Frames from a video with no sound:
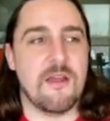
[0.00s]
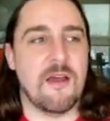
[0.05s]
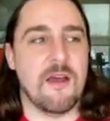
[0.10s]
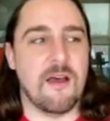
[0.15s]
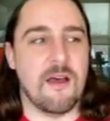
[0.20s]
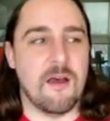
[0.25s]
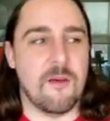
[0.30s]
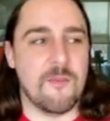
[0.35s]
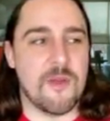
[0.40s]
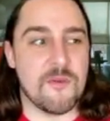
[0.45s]

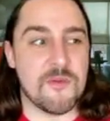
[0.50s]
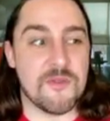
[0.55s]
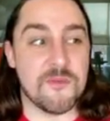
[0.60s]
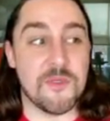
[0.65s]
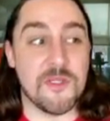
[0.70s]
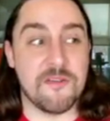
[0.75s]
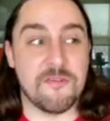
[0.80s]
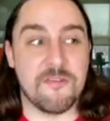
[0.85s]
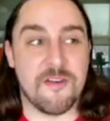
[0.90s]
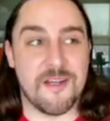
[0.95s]
It was
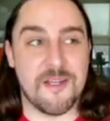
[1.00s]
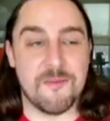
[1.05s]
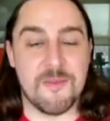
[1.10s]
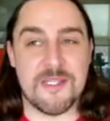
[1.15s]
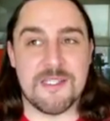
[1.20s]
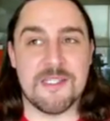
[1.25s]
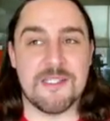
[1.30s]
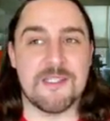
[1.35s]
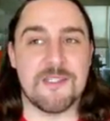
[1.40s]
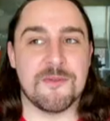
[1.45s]
really funny. My
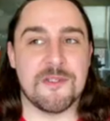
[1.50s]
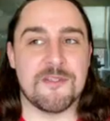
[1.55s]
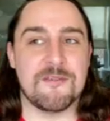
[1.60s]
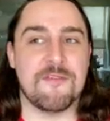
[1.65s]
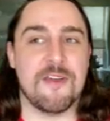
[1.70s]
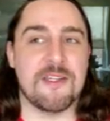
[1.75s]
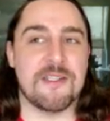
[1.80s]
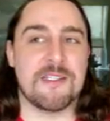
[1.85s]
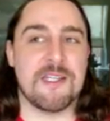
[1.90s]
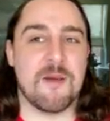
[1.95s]
sister was
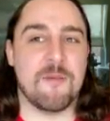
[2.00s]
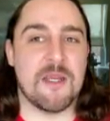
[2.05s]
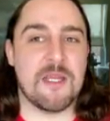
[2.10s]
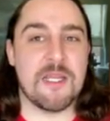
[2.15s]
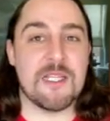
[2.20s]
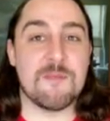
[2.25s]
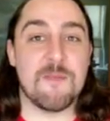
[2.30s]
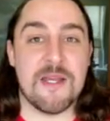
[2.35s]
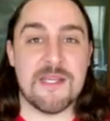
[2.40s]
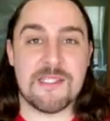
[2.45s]
FaceTiming.
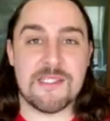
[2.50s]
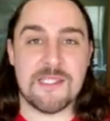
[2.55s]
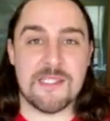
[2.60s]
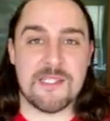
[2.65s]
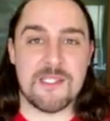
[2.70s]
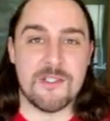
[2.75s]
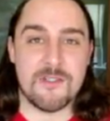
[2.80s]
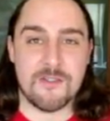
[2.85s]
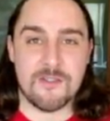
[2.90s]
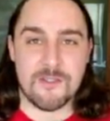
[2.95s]
It's my
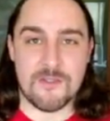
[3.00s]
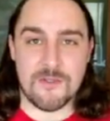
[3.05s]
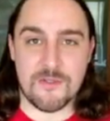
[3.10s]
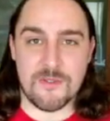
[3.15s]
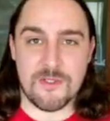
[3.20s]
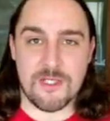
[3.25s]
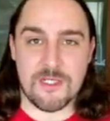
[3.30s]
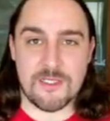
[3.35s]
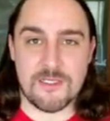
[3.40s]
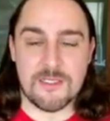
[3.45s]
sister's
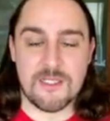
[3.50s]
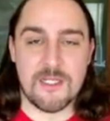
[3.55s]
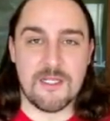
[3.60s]
daughter.